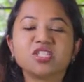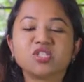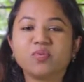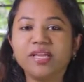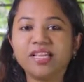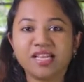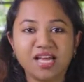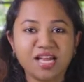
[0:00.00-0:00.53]

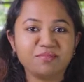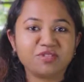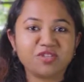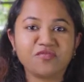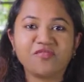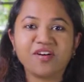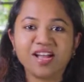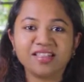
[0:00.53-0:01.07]
Sweet limes,
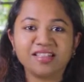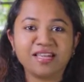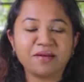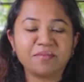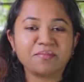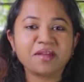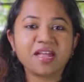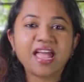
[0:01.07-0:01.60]
you find
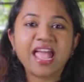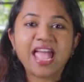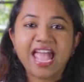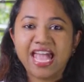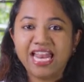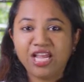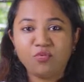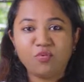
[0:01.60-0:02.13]
them
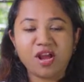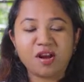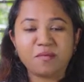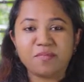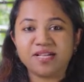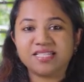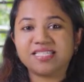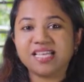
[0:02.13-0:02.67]
anywhere
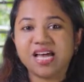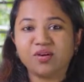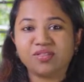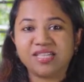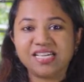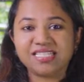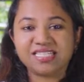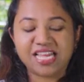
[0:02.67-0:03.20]
but
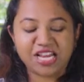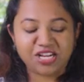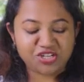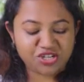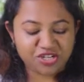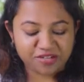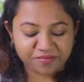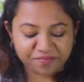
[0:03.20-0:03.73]
Southeast
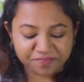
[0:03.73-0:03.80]
Asia.